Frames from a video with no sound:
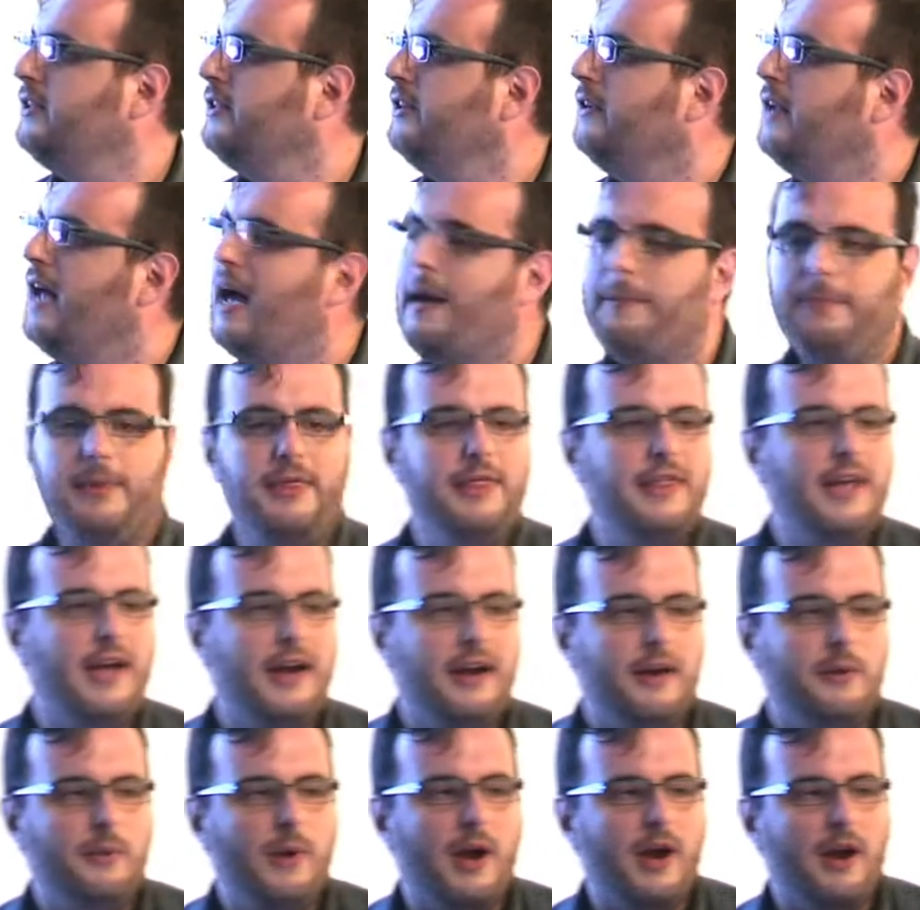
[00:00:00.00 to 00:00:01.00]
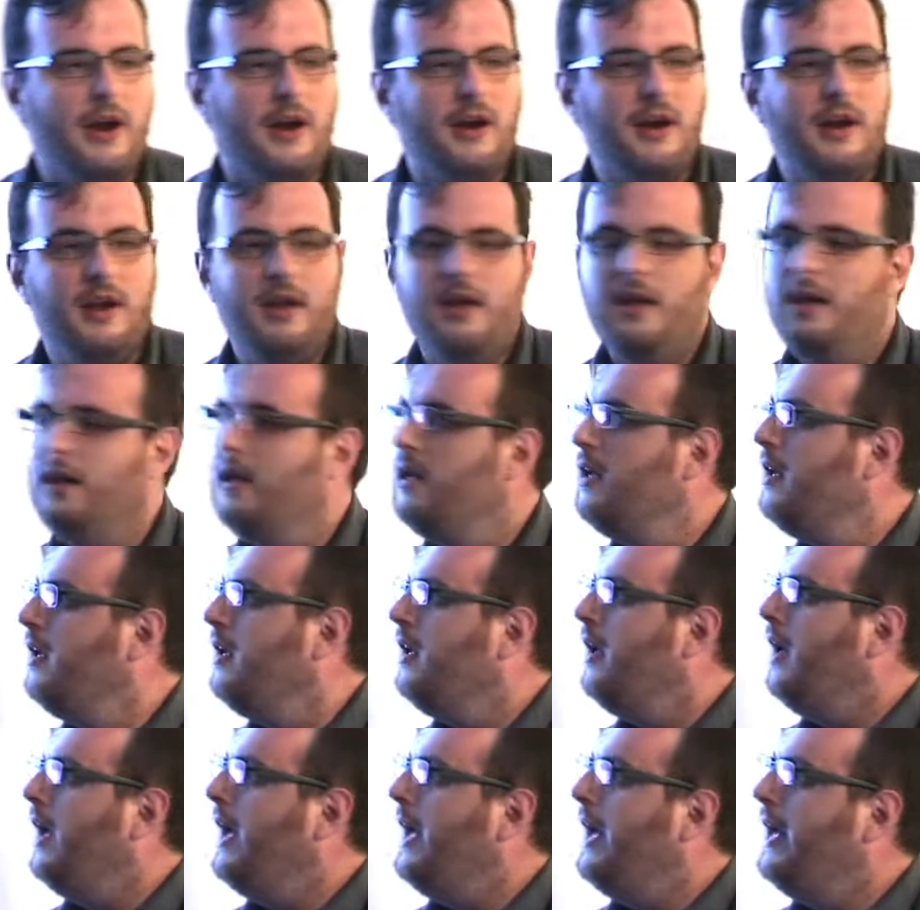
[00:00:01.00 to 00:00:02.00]
what's going to happen there, where,
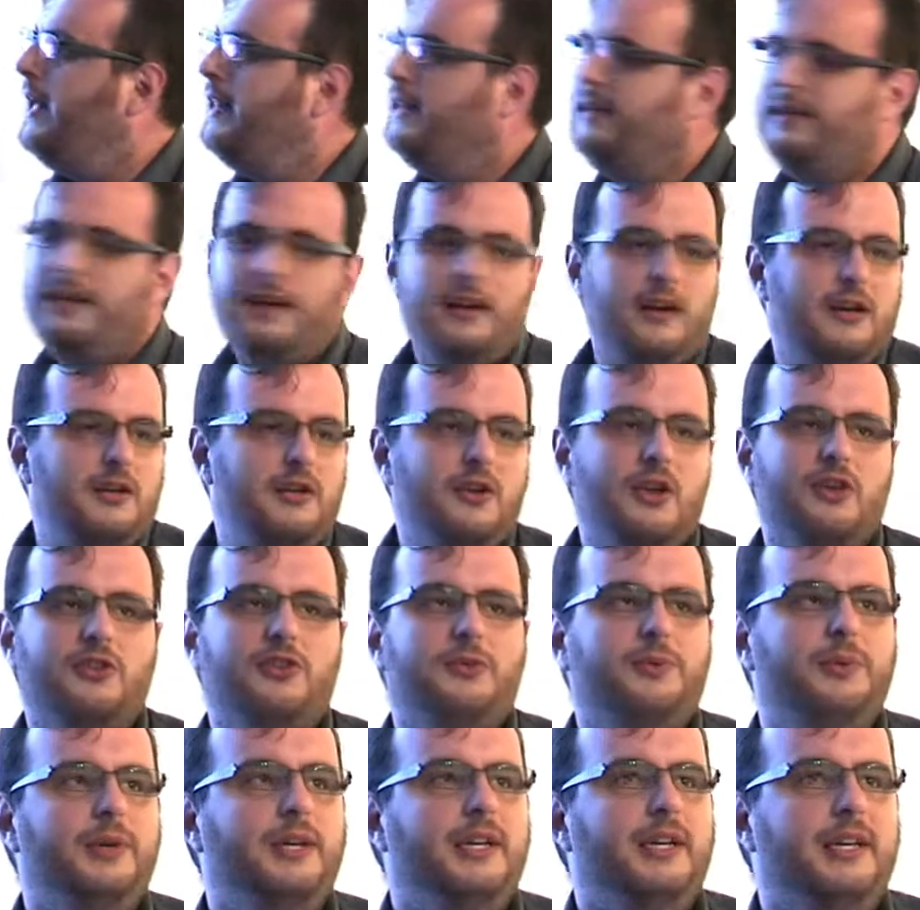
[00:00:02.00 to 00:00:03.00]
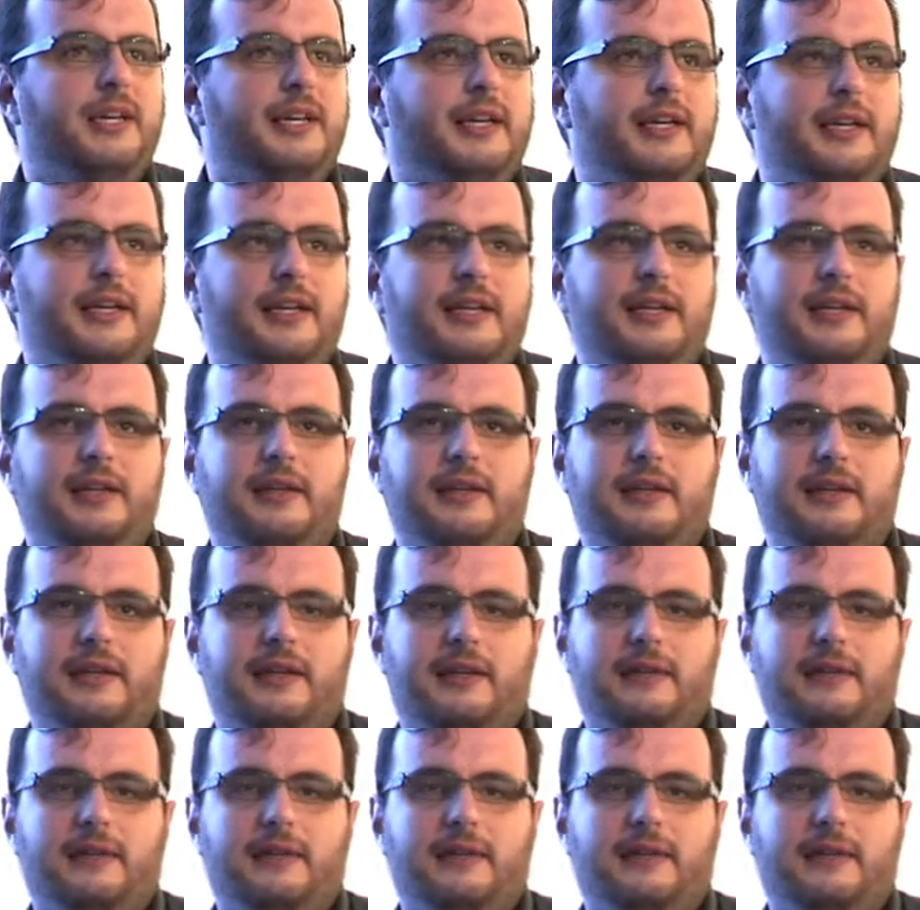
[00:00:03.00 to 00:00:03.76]
and they are not really